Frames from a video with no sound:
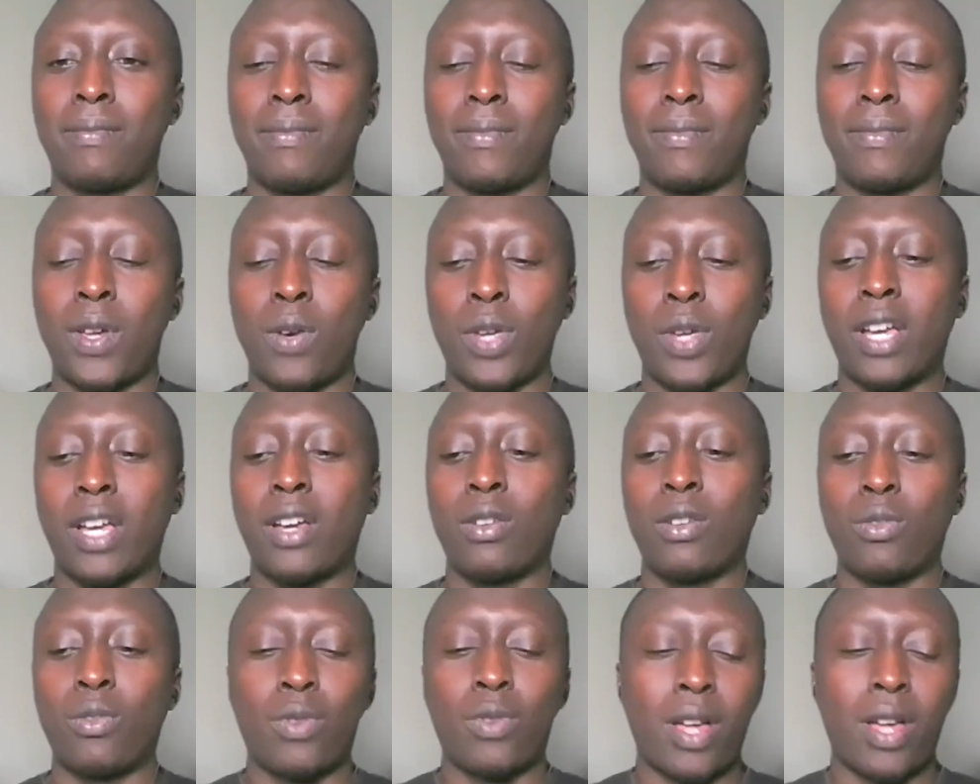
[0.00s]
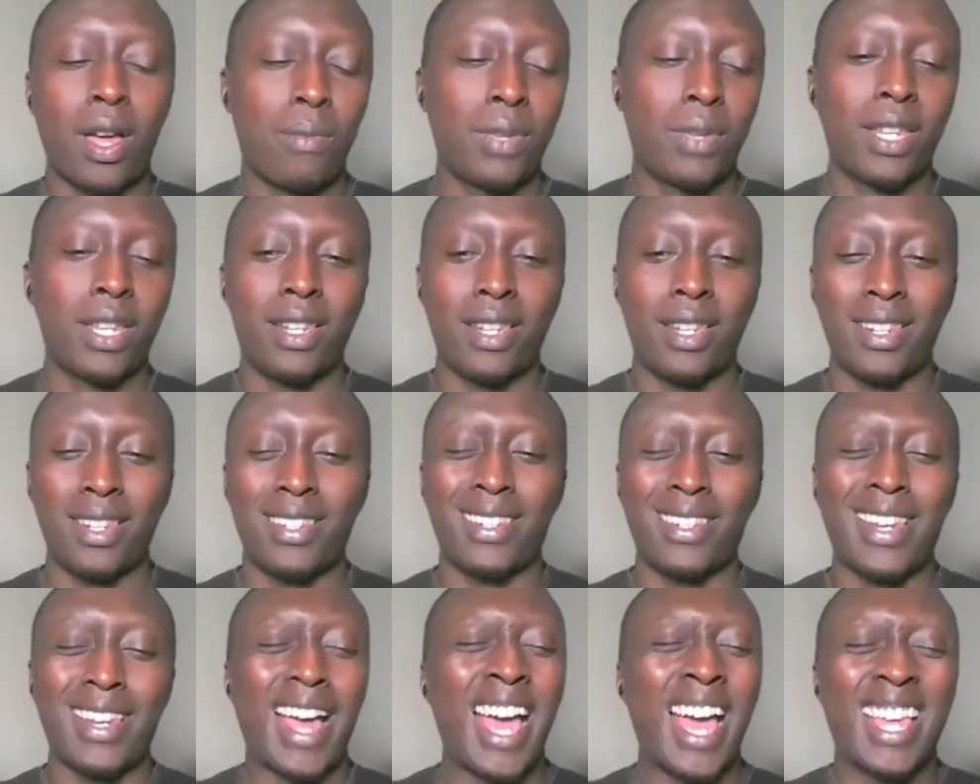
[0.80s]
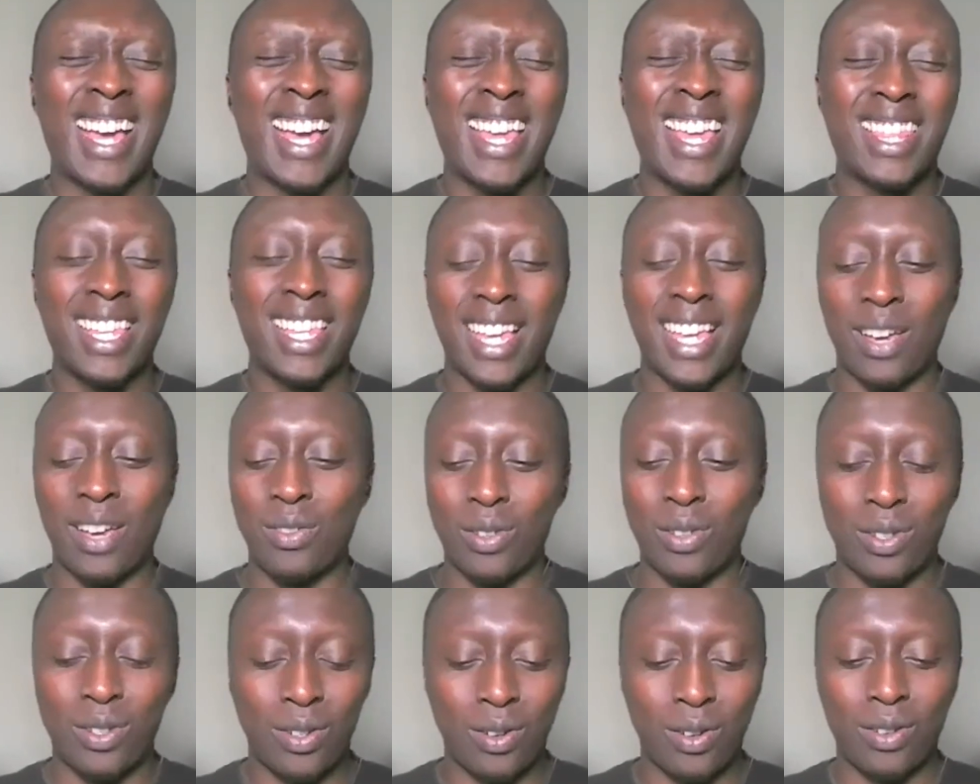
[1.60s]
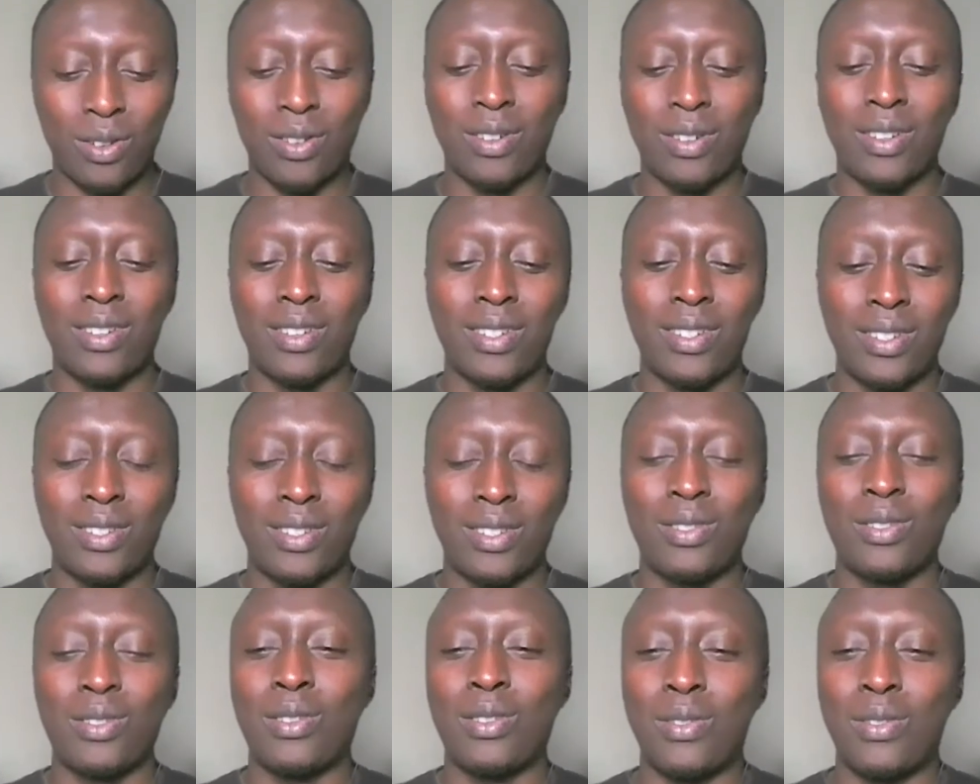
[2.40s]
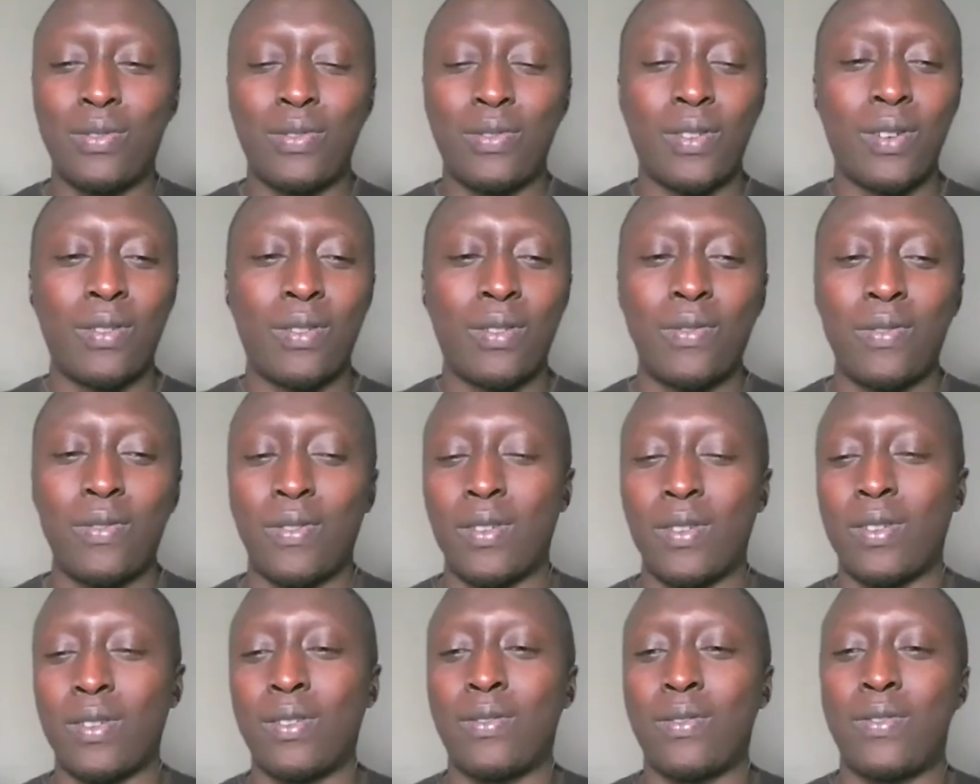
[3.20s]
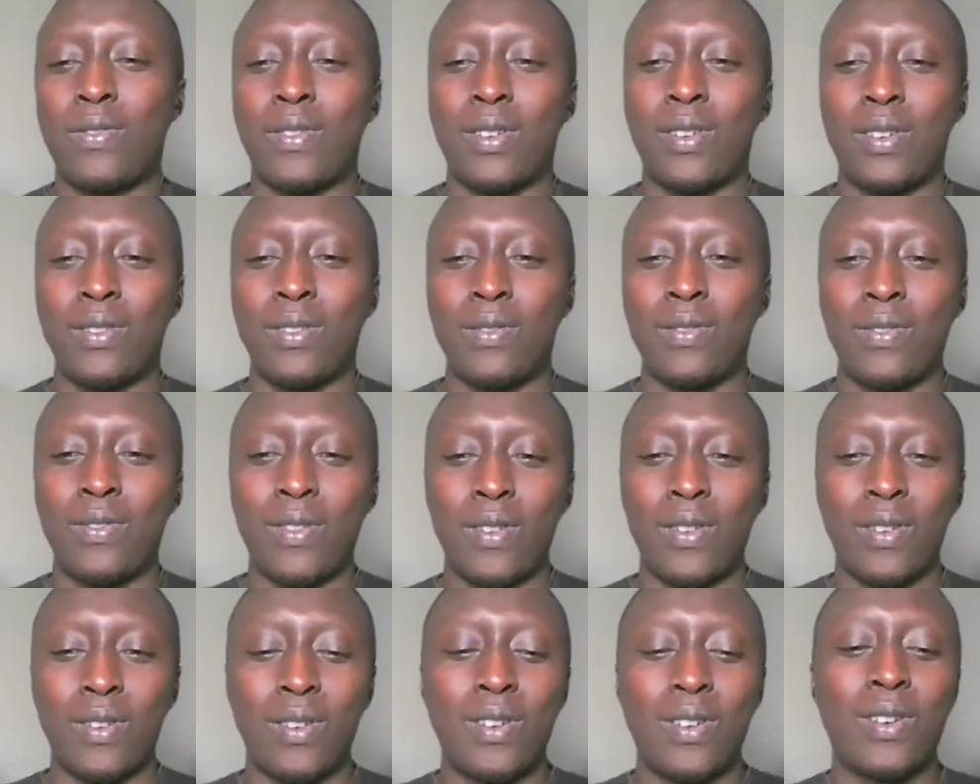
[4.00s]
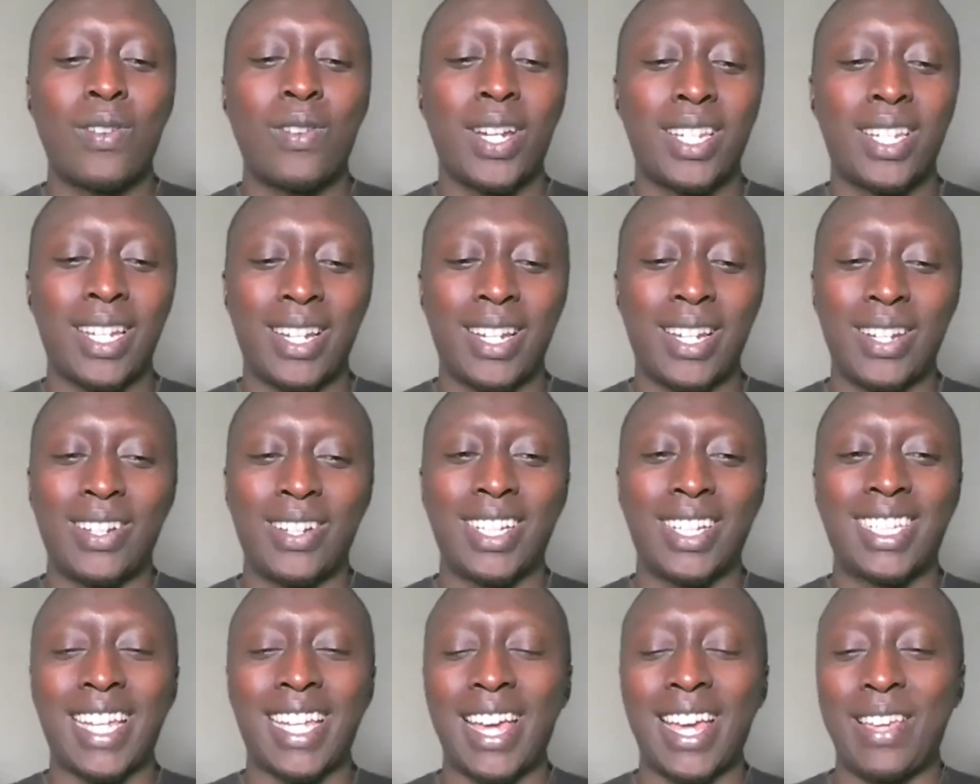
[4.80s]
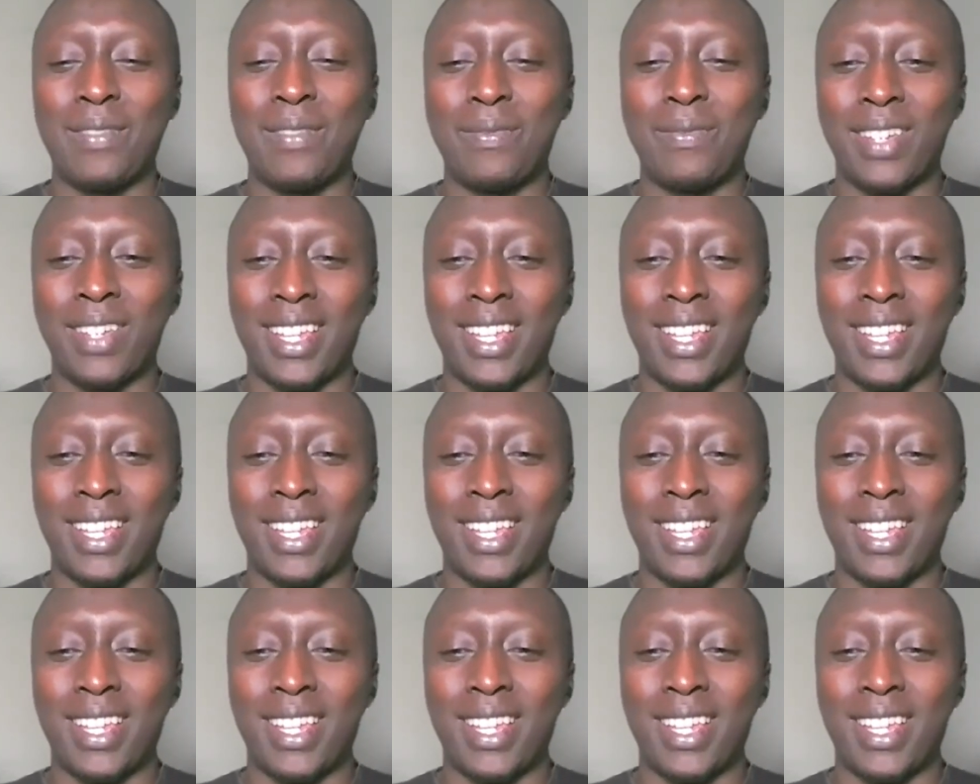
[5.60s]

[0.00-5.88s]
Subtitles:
we could. I mean, I think I could talk to you for quite a long time.